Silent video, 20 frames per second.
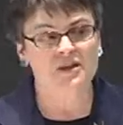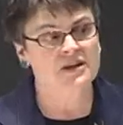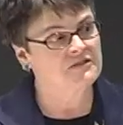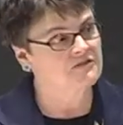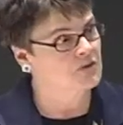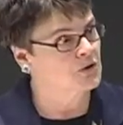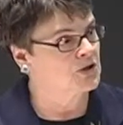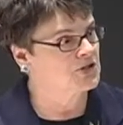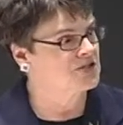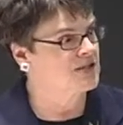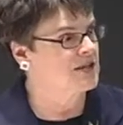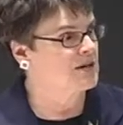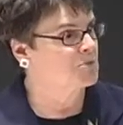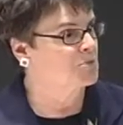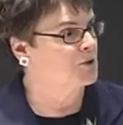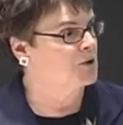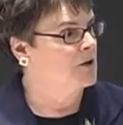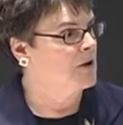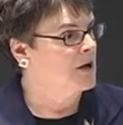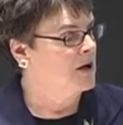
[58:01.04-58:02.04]
think, for
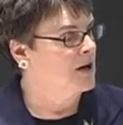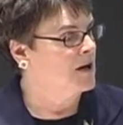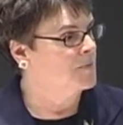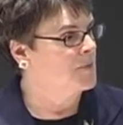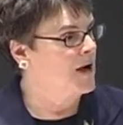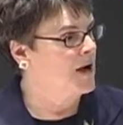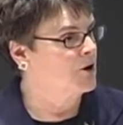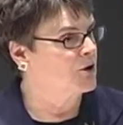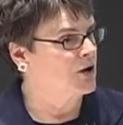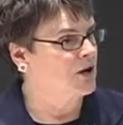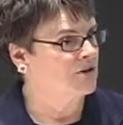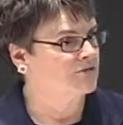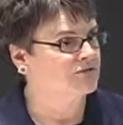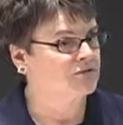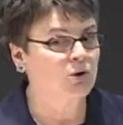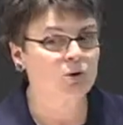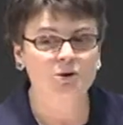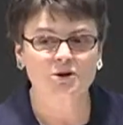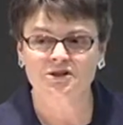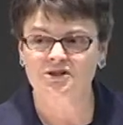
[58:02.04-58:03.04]
example, about uh,
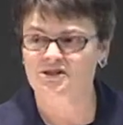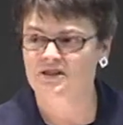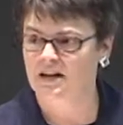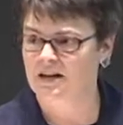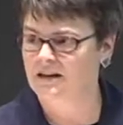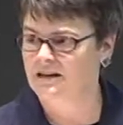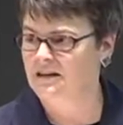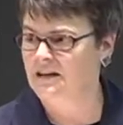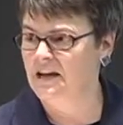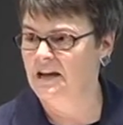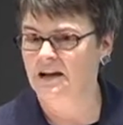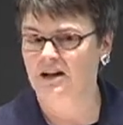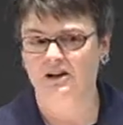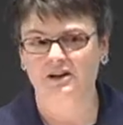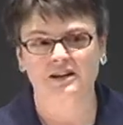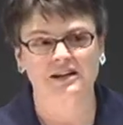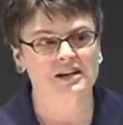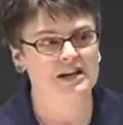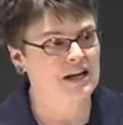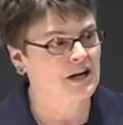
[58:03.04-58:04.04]
Florence Nightingale
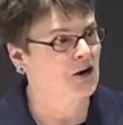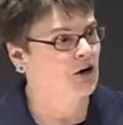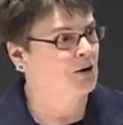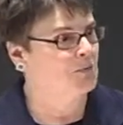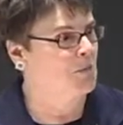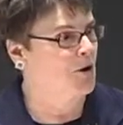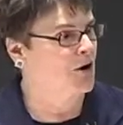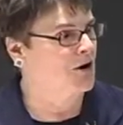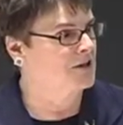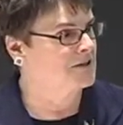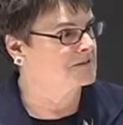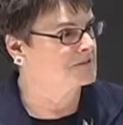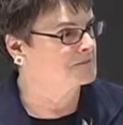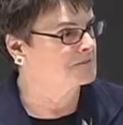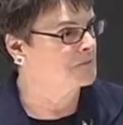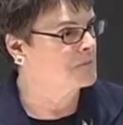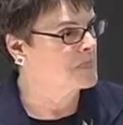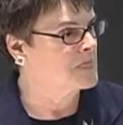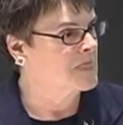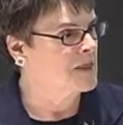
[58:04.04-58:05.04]
and Clara Barton,
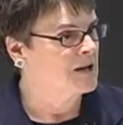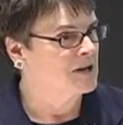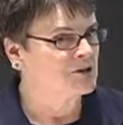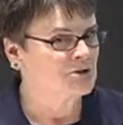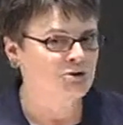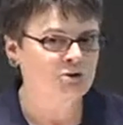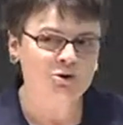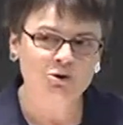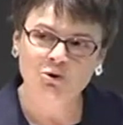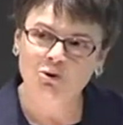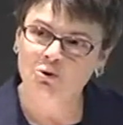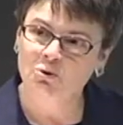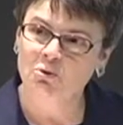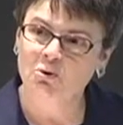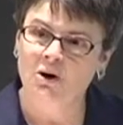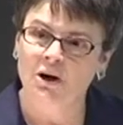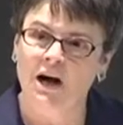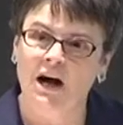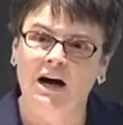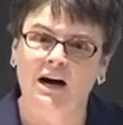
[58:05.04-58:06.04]

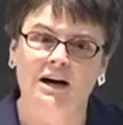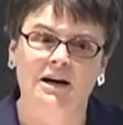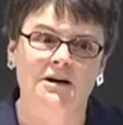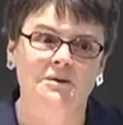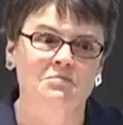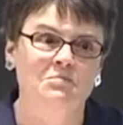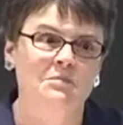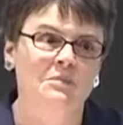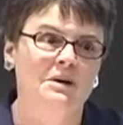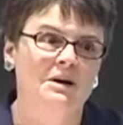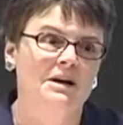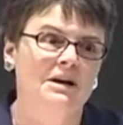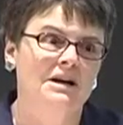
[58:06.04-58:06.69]
two um,